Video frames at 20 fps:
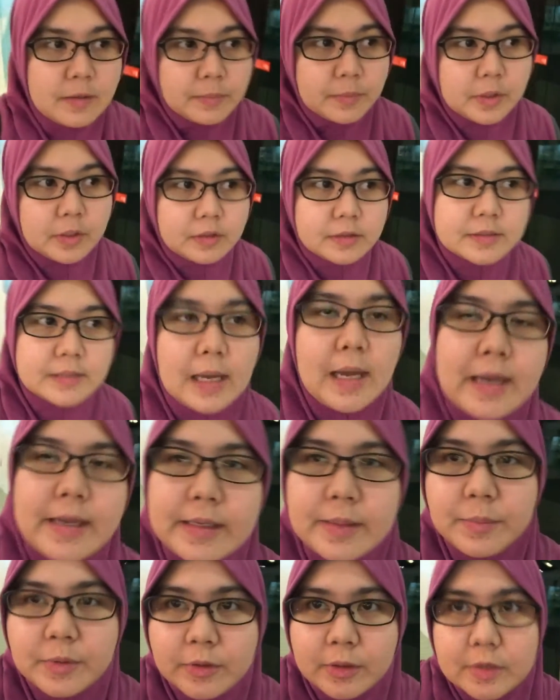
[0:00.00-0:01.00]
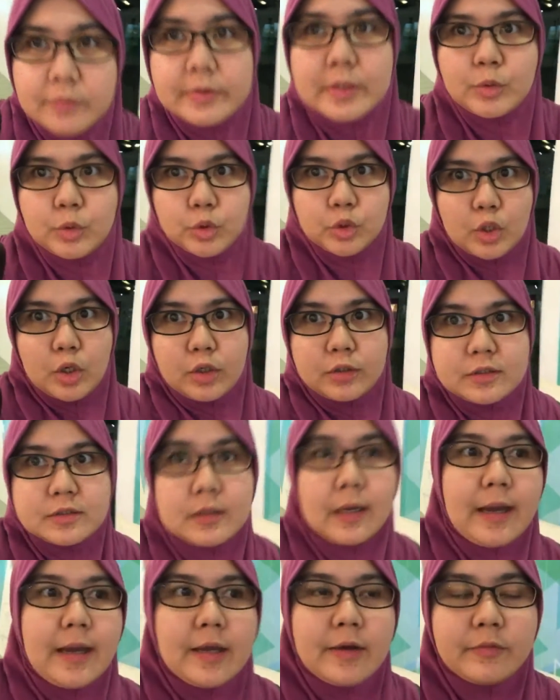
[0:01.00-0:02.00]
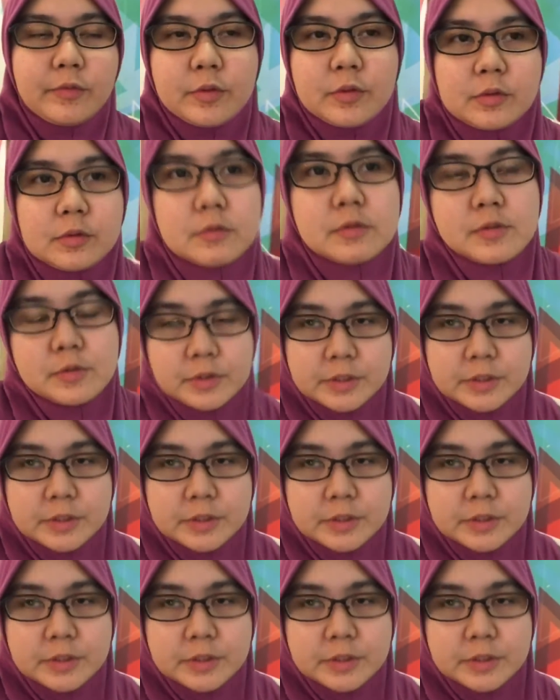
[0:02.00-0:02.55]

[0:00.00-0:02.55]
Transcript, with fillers: because I am craving udon so I have to go to